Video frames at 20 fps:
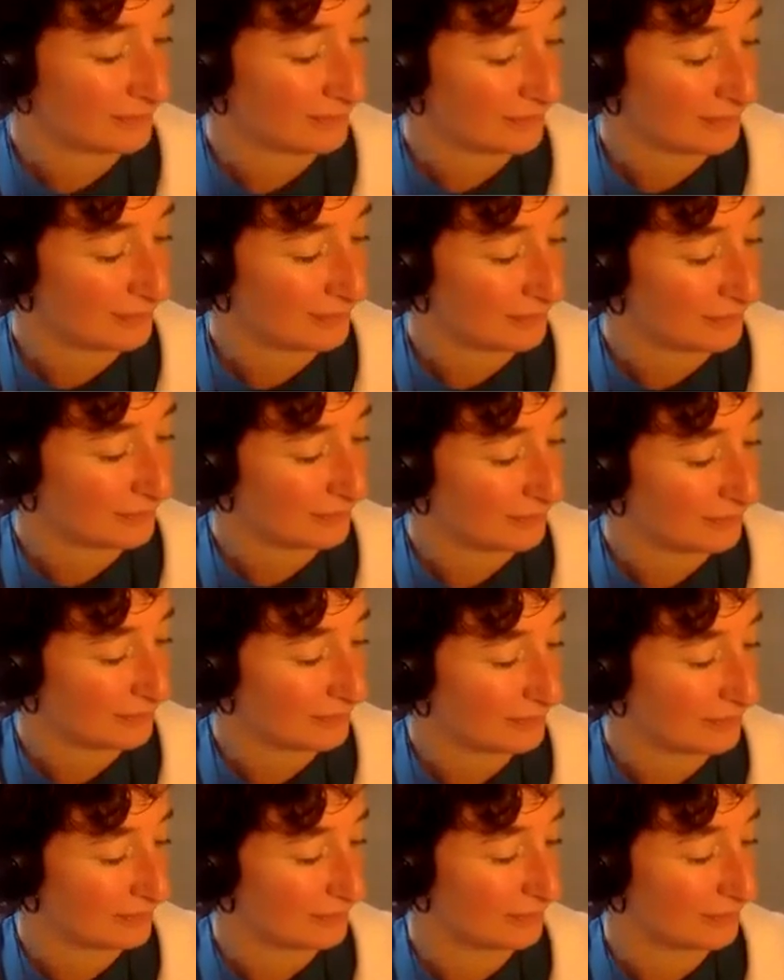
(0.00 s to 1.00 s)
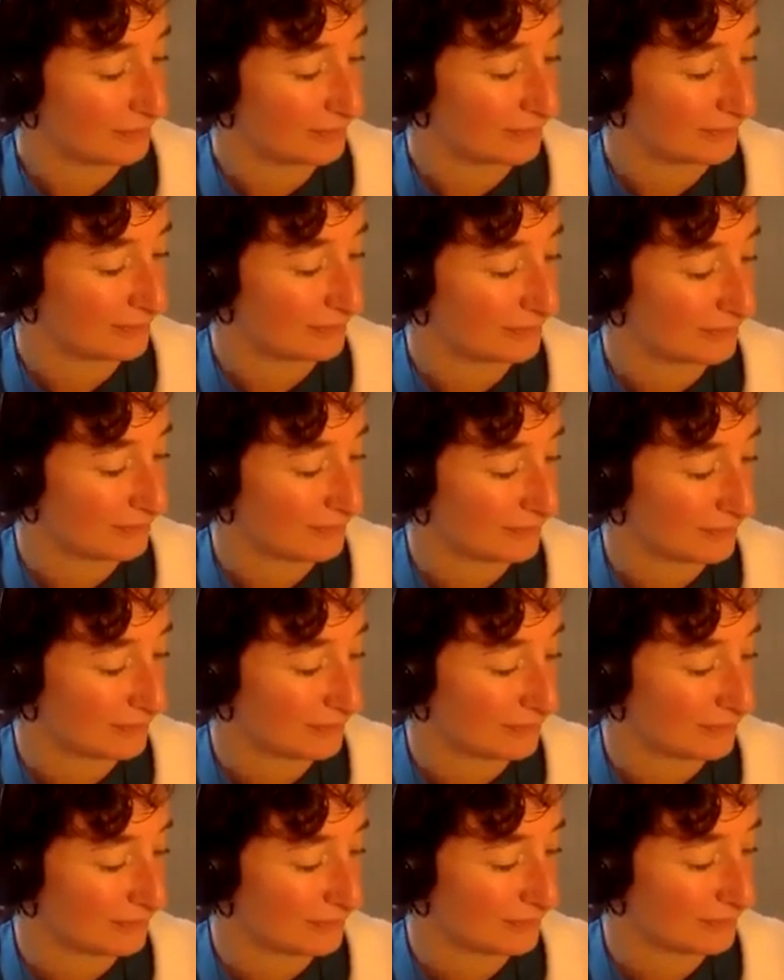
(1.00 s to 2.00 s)

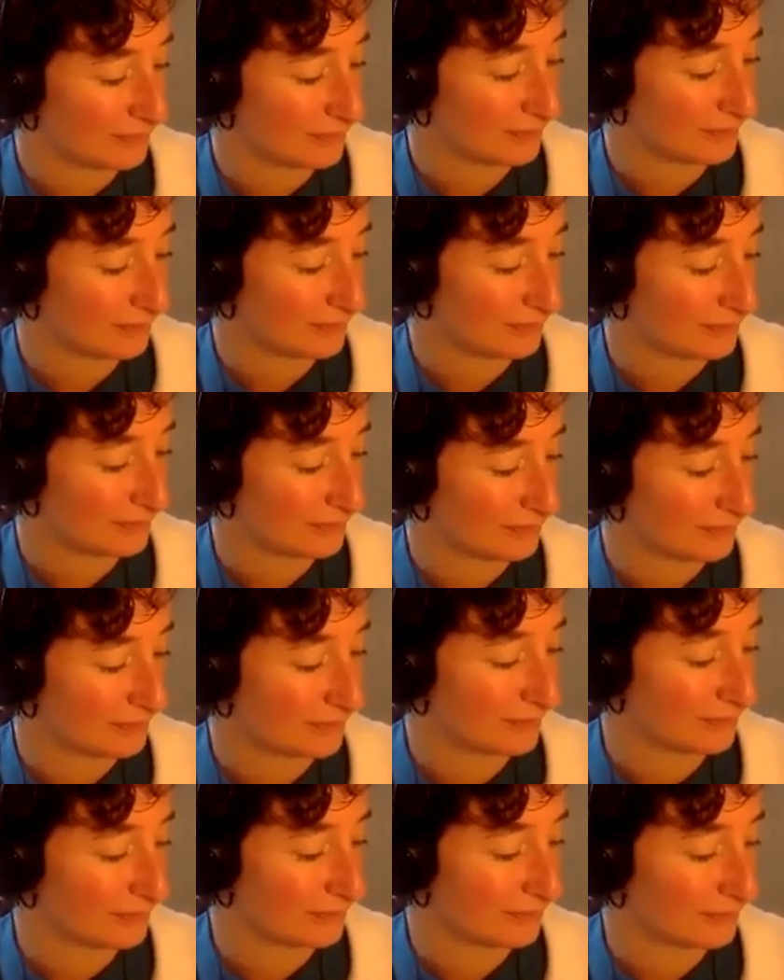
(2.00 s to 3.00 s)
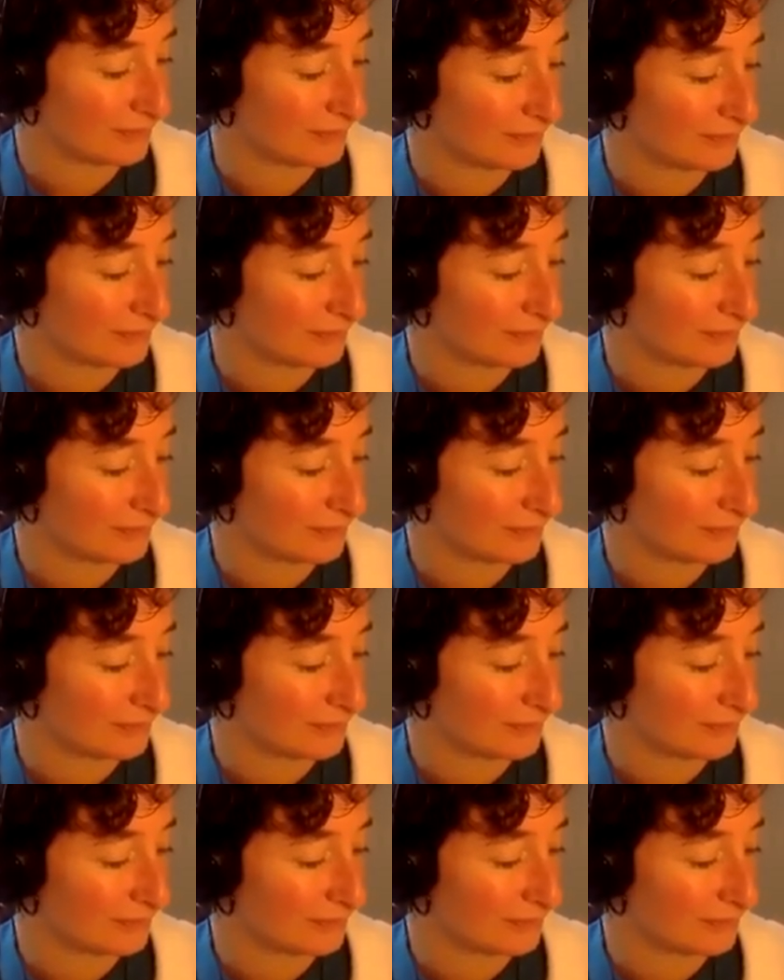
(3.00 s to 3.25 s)
This person isn't speaking.